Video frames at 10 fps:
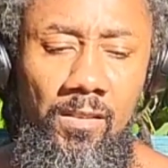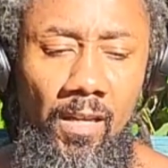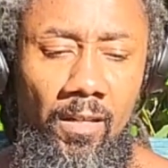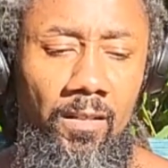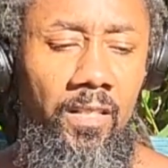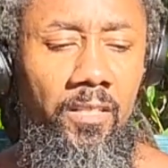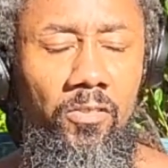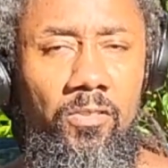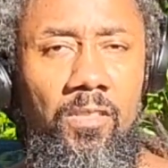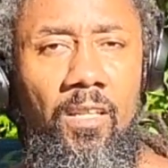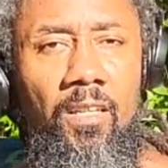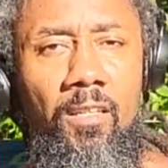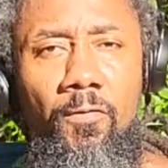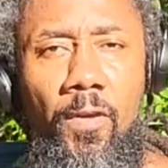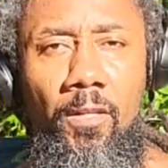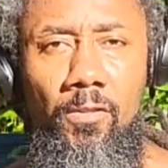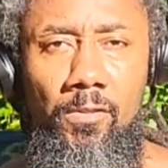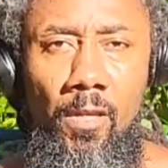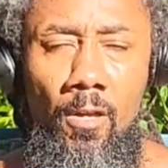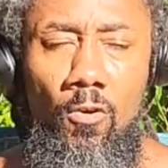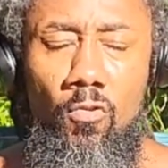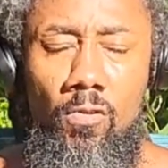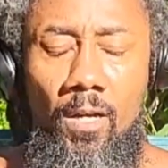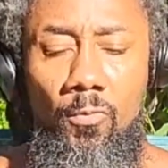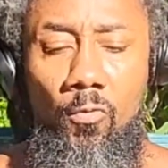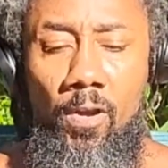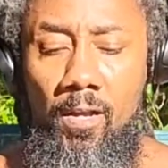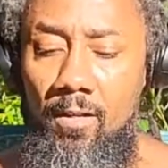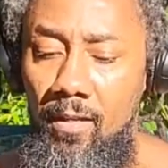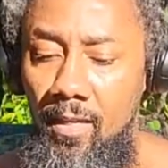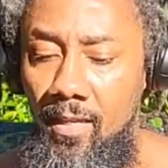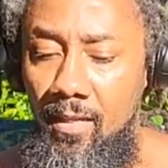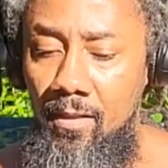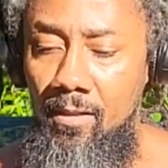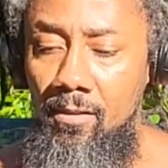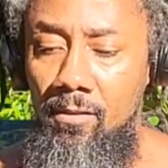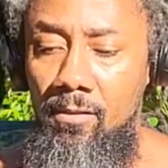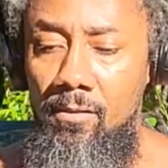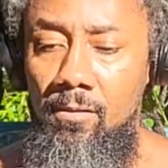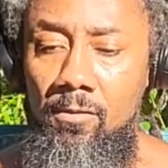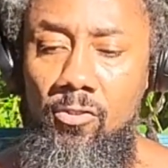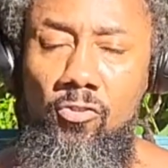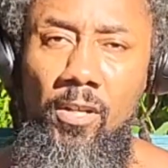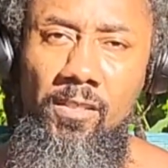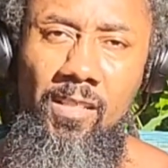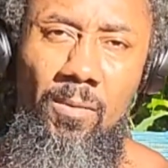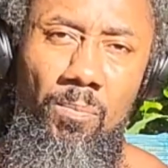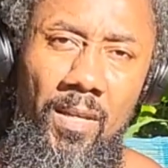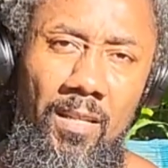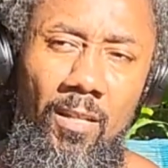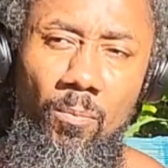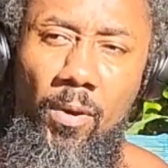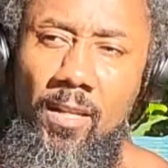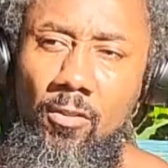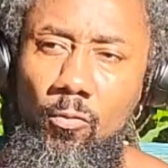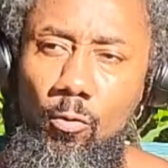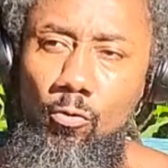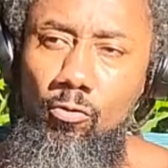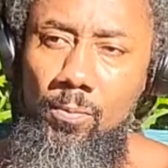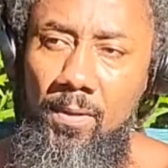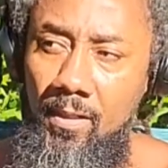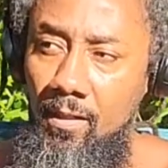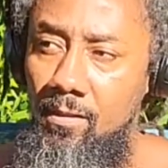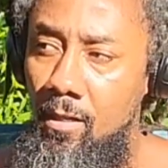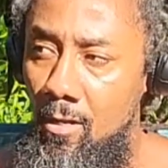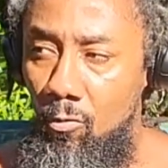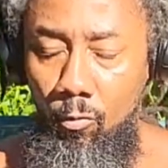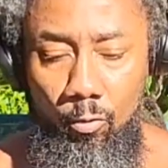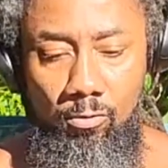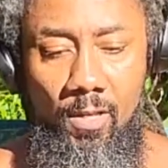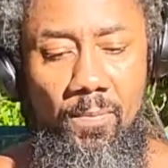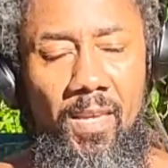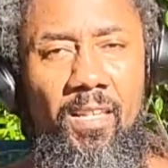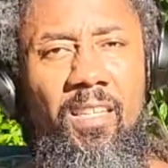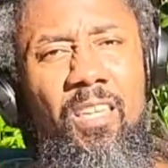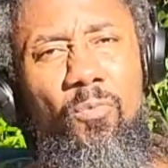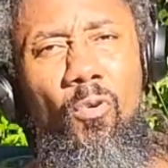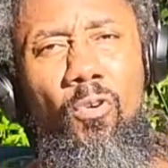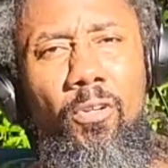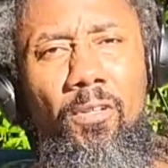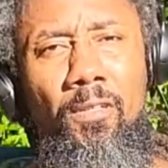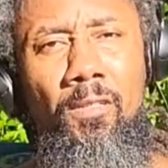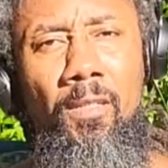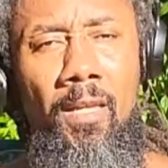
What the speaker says: These are the leaders, the innovators who come around and stretch and bend and break the rules because rules are made to keep order.